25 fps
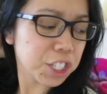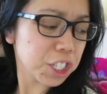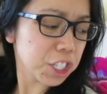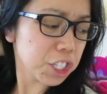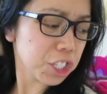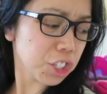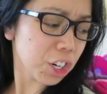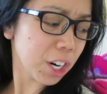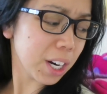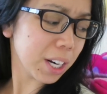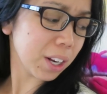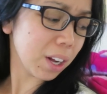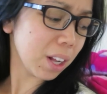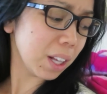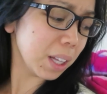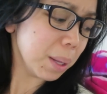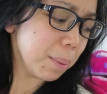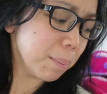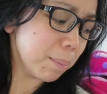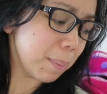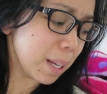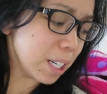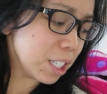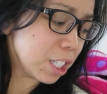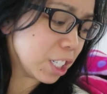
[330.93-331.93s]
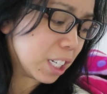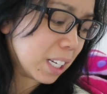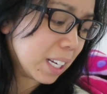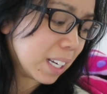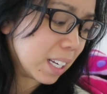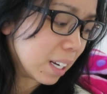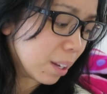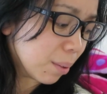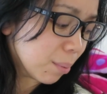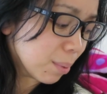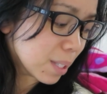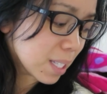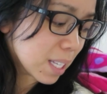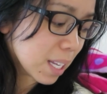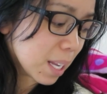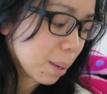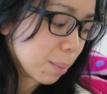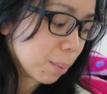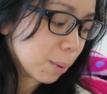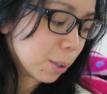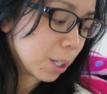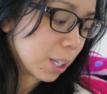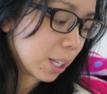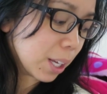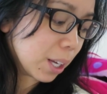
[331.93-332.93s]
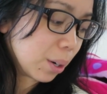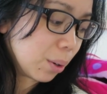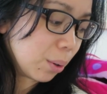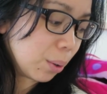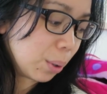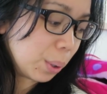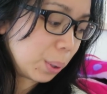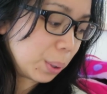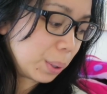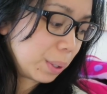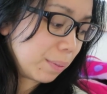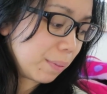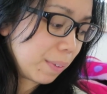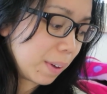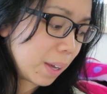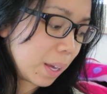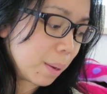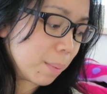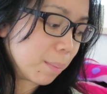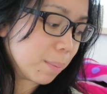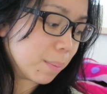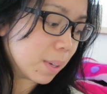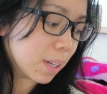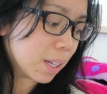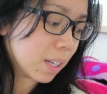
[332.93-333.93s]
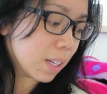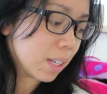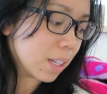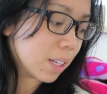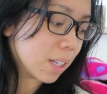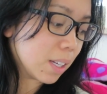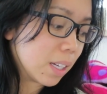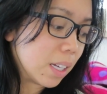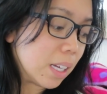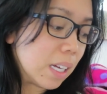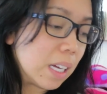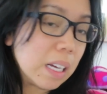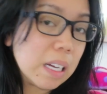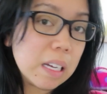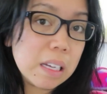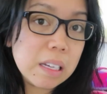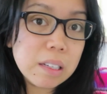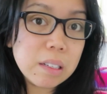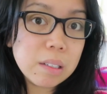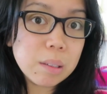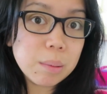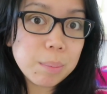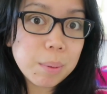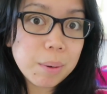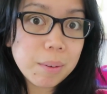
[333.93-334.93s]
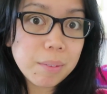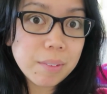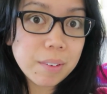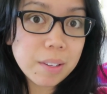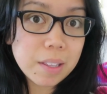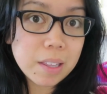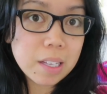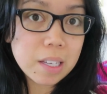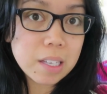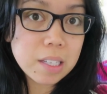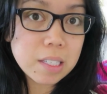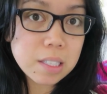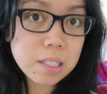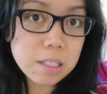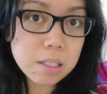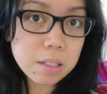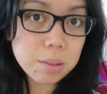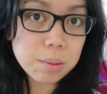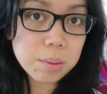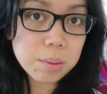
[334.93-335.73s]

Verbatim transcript: I just tried calling Benji and I wasn't able to get a hold of him. I hope everything's